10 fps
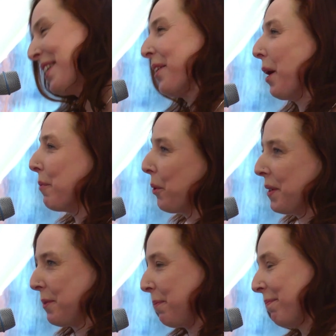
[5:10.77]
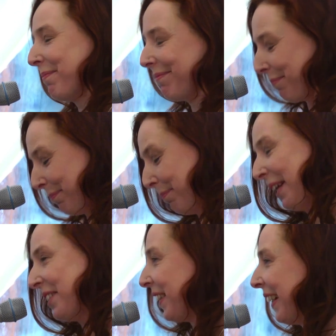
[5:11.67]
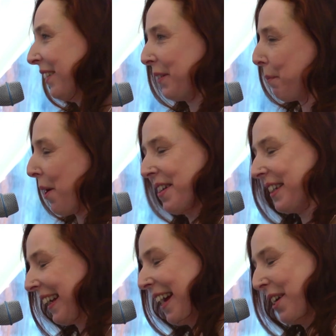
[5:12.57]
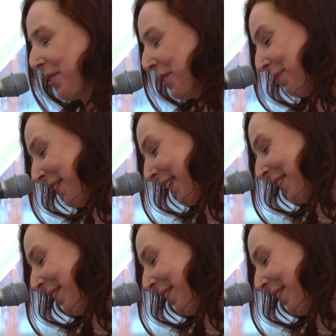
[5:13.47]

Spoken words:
So I'm always belting out the parting glass or something.